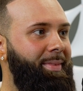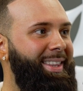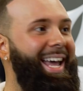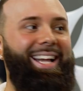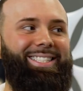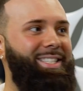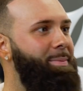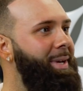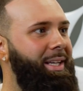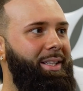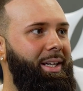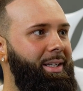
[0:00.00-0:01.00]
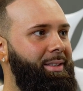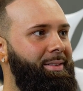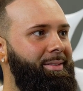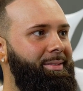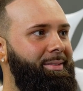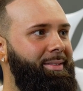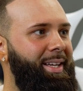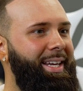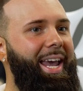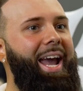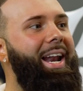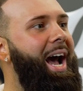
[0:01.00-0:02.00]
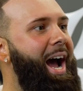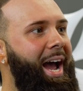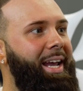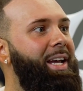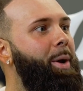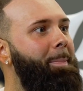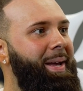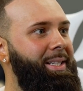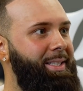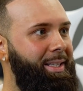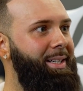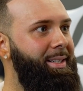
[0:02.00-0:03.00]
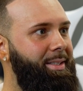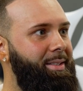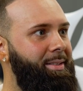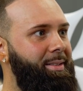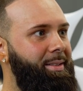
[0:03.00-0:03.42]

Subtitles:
That's the big thing. Can I commit to this?